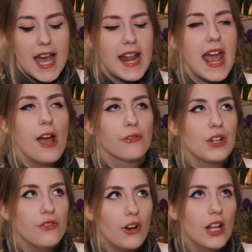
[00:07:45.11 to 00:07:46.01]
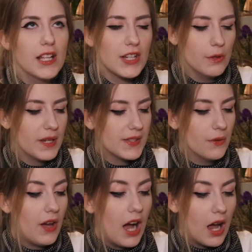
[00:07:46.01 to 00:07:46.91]
and every fall I tell
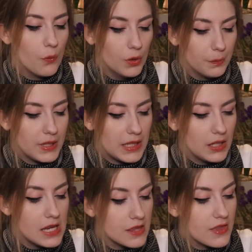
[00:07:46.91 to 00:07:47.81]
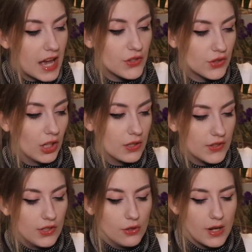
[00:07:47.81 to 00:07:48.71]
myself I will be in that skirt
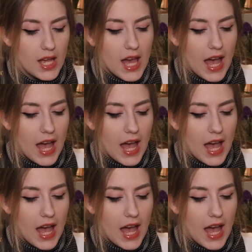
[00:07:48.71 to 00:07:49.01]
soon,